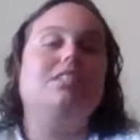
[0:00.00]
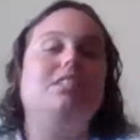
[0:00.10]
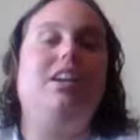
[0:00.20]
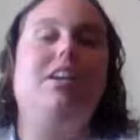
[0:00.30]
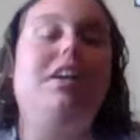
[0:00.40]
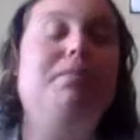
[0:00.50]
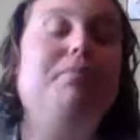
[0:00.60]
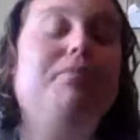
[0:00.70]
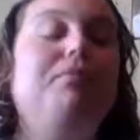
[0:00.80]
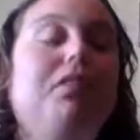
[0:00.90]
see.
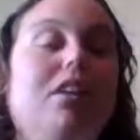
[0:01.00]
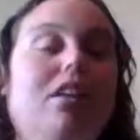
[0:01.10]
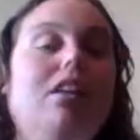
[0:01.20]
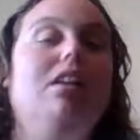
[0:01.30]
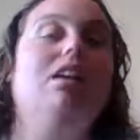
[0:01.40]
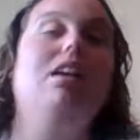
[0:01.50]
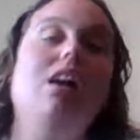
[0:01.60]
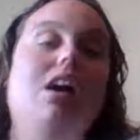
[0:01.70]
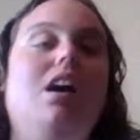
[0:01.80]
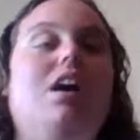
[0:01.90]

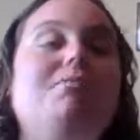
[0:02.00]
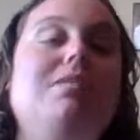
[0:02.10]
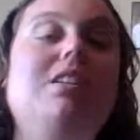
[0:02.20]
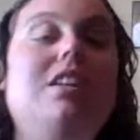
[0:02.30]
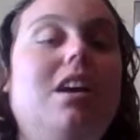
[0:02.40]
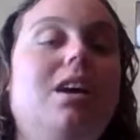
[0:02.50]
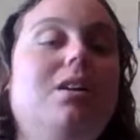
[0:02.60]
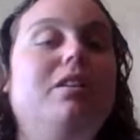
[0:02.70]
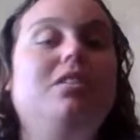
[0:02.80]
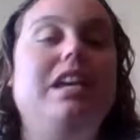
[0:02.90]

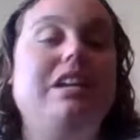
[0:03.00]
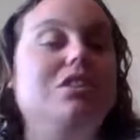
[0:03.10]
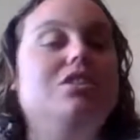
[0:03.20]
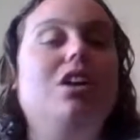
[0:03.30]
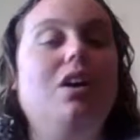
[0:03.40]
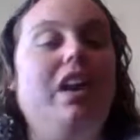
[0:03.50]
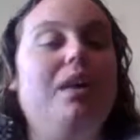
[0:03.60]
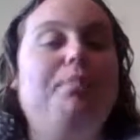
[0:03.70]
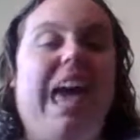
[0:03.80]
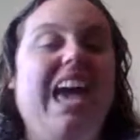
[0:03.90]
And teachers don't
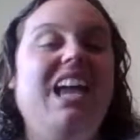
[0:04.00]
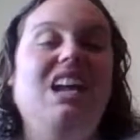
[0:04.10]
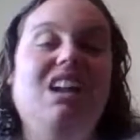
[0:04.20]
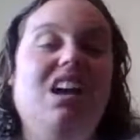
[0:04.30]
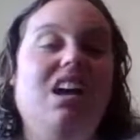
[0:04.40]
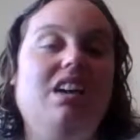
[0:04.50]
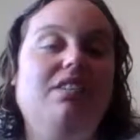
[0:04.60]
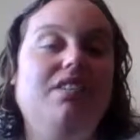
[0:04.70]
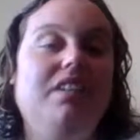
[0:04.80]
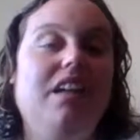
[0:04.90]
get paid
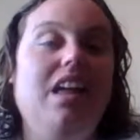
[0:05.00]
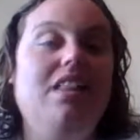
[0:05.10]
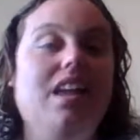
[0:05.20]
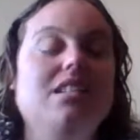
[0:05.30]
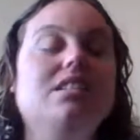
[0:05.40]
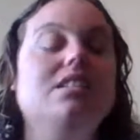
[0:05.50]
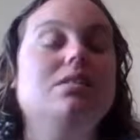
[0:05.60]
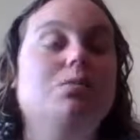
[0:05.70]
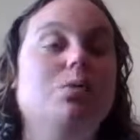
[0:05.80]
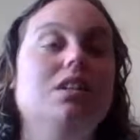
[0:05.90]
enough, and that's
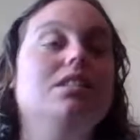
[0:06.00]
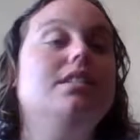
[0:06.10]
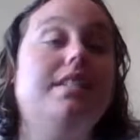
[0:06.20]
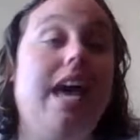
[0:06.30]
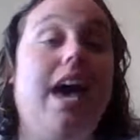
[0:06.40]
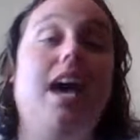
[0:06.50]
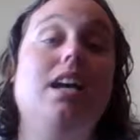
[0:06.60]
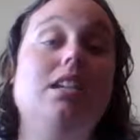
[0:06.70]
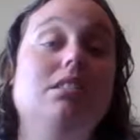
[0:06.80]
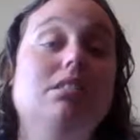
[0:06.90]
what's
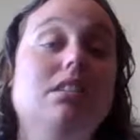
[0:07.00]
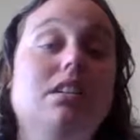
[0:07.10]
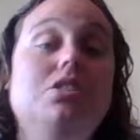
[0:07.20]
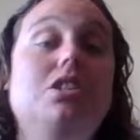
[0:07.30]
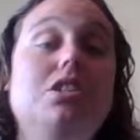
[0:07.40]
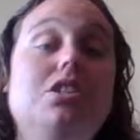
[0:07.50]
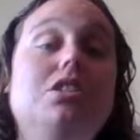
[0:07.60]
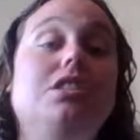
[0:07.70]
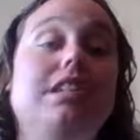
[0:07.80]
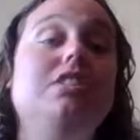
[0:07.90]
sad.
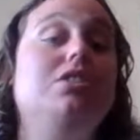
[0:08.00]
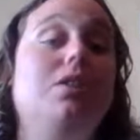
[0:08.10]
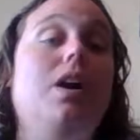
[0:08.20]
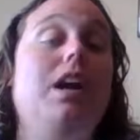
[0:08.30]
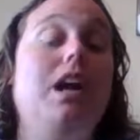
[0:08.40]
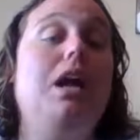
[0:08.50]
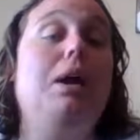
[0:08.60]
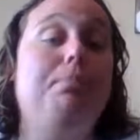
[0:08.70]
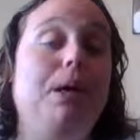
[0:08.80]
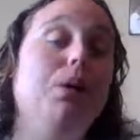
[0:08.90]
Teachers need to start
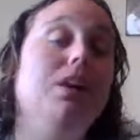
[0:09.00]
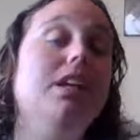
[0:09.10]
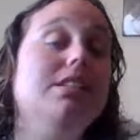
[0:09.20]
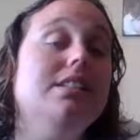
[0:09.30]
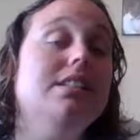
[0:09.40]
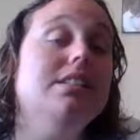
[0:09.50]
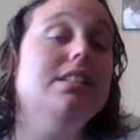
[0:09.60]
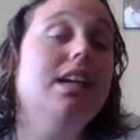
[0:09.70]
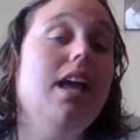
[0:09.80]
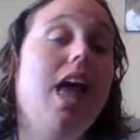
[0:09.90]
getting
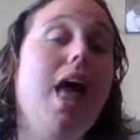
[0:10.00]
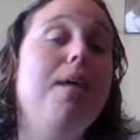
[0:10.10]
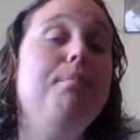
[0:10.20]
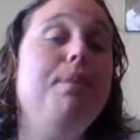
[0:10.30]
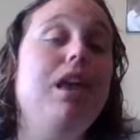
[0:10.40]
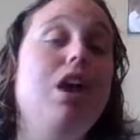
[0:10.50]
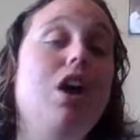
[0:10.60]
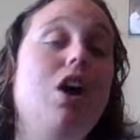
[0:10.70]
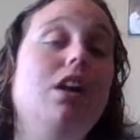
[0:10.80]
bonuses and be